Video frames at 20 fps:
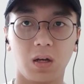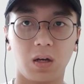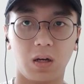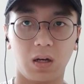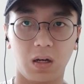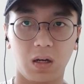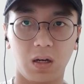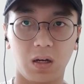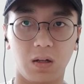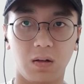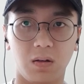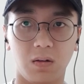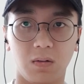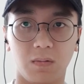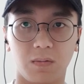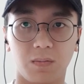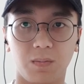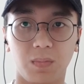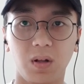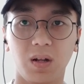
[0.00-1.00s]
And
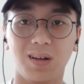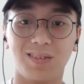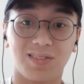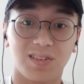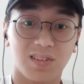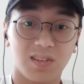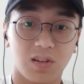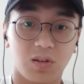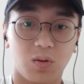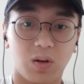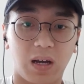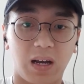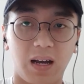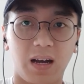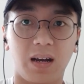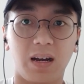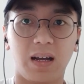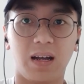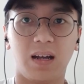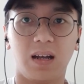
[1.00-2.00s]
plus you
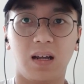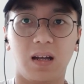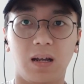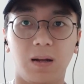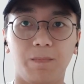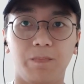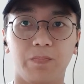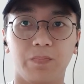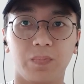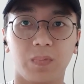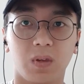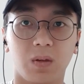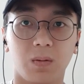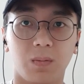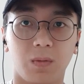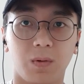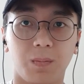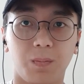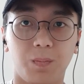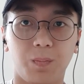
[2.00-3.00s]
had a
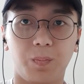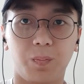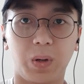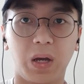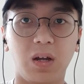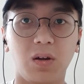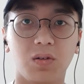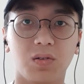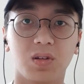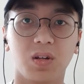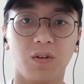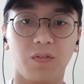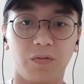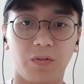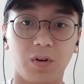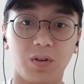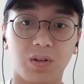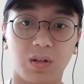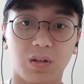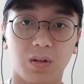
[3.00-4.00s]
pay yourself
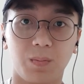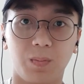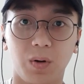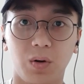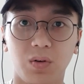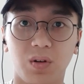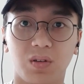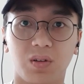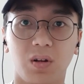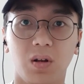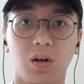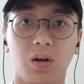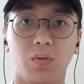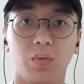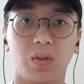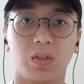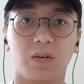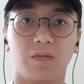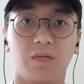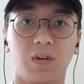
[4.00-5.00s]
first as a bonus along
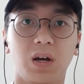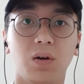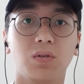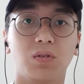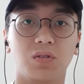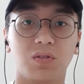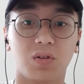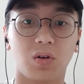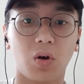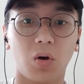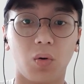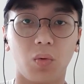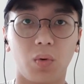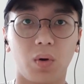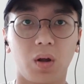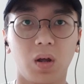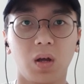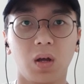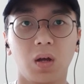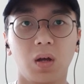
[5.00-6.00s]
with the founder's code,
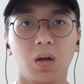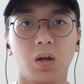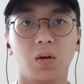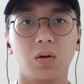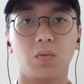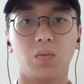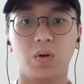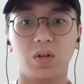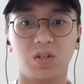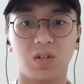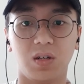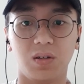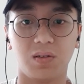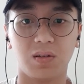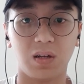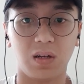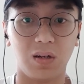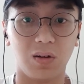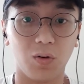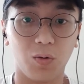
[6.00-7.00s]
which
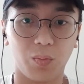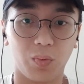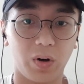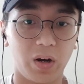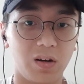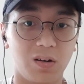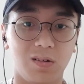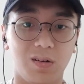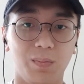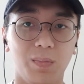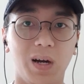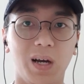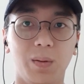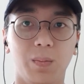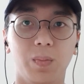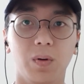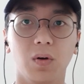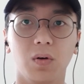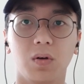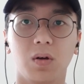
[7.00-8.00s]
is a no-brainer in my
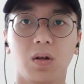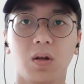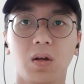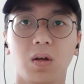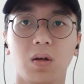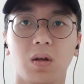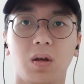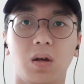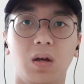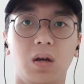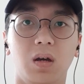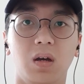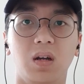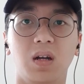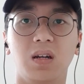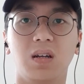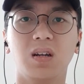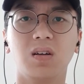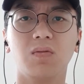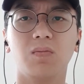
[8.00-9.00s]
book. And
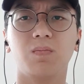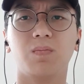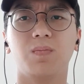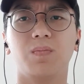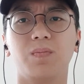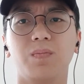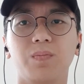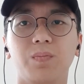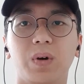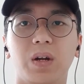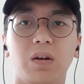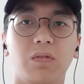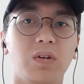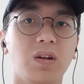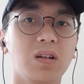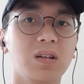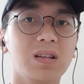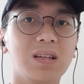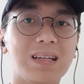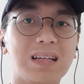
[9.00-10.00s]
I didn't but I
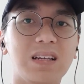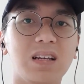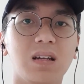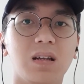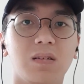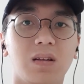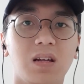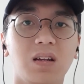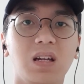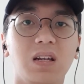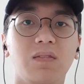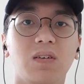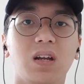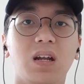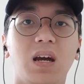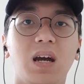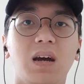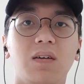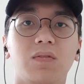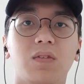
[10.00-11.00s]
really didn't even
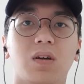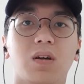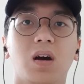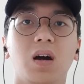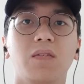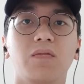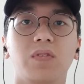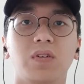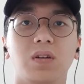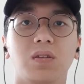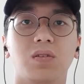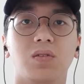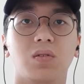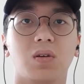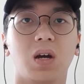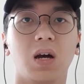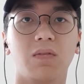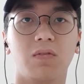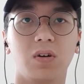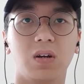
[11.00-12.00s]
have the confidence to
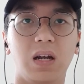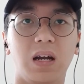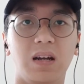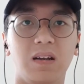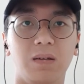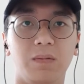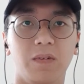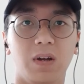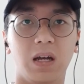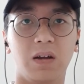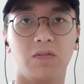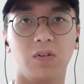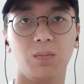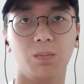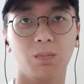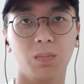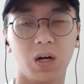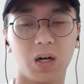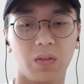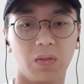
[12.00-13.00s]
cover it at every
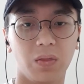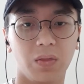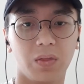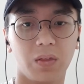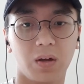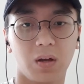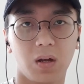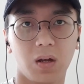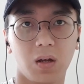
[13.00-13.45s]
month.